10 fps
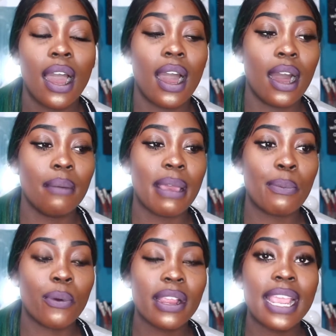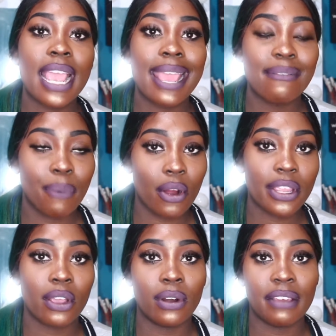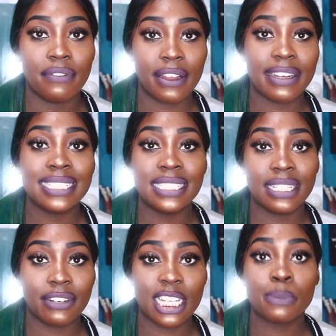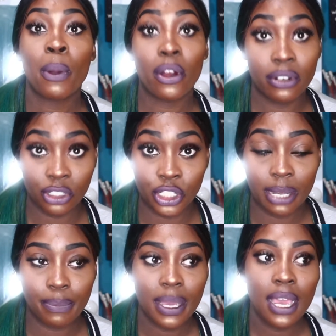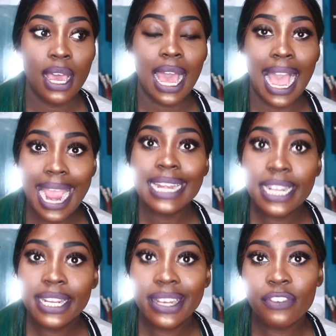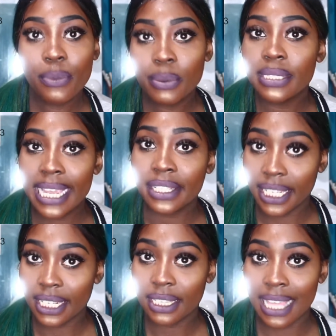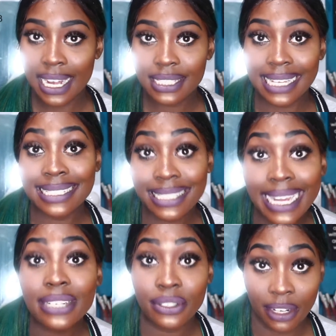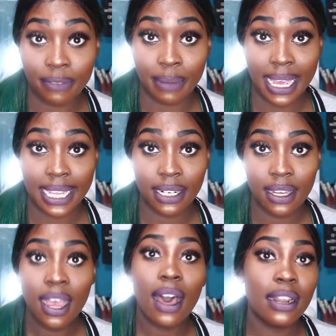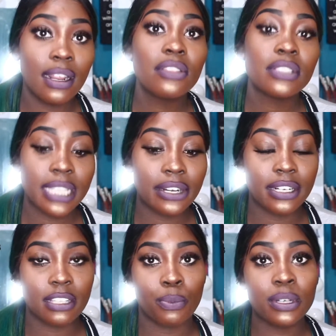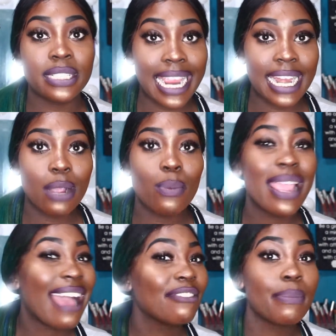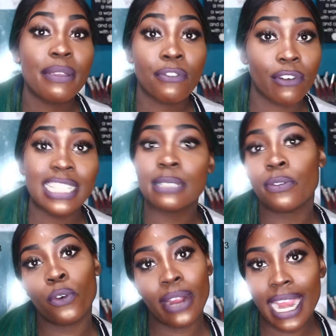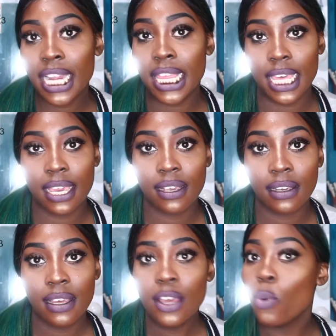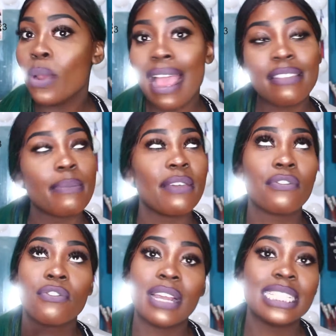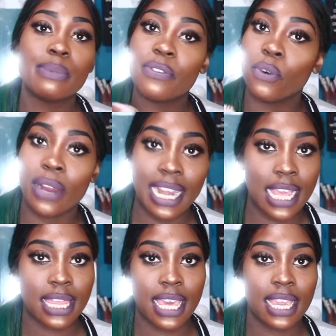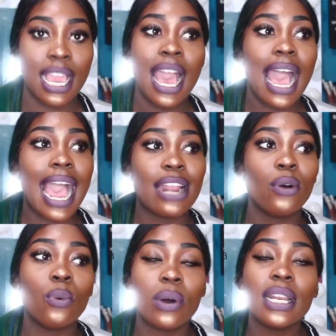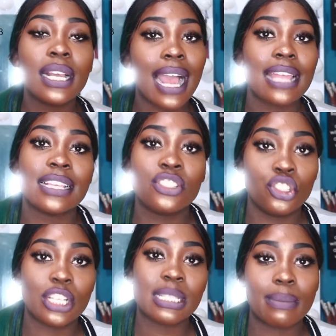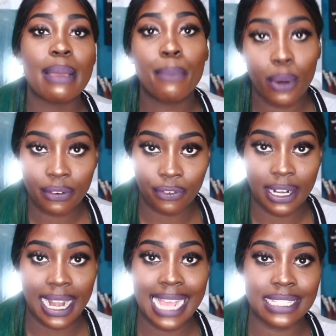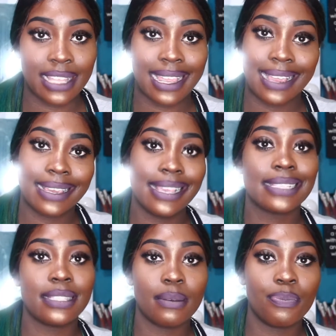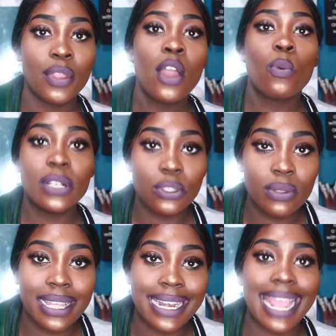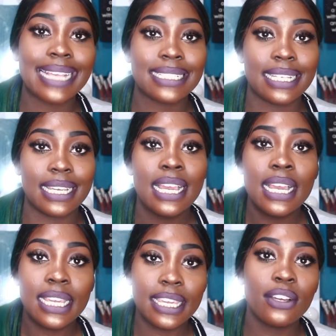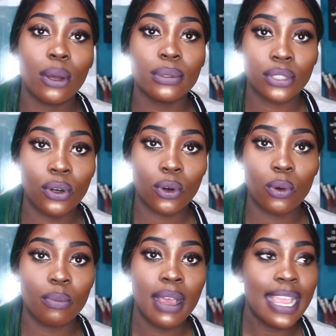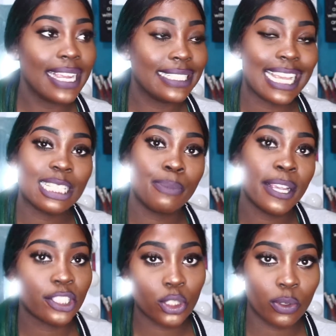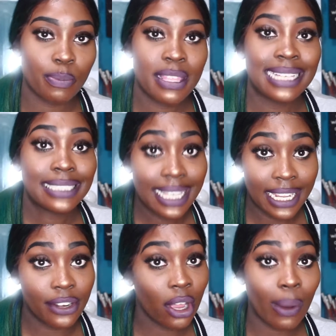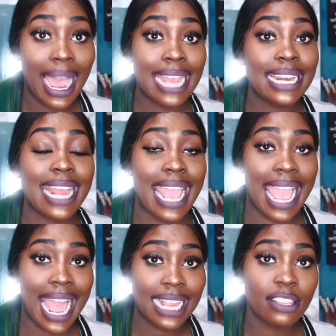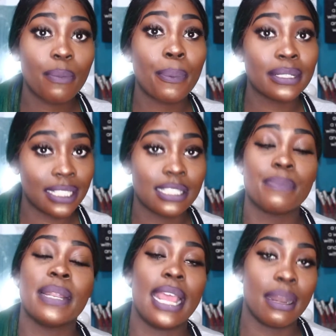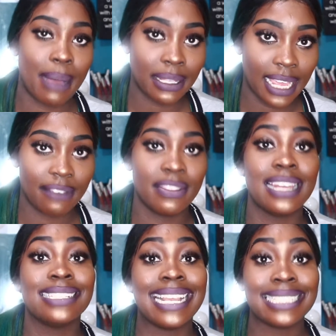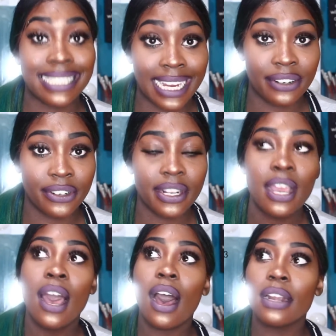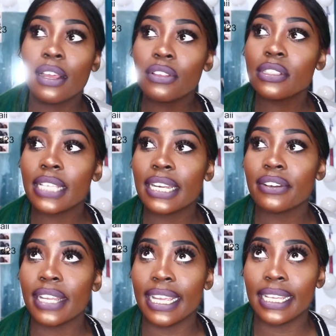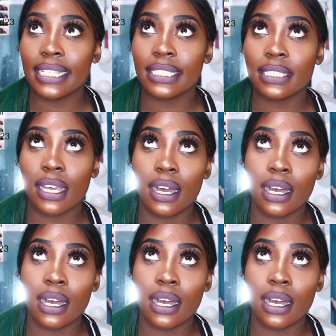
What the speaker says: If we're embarking on a very serious partnership, I need to hear from you daily. That is a standard of mine. Another standard is, if we're dating, we have to be friends before anything. We have to be friends before anything. I don't want a guy that's just my boyfriend, as in like I kiss him, we do the nasty, he goes home, he takes pictures with me, that's it. No, I need an active participant in my life. That is a standard. Another standard is,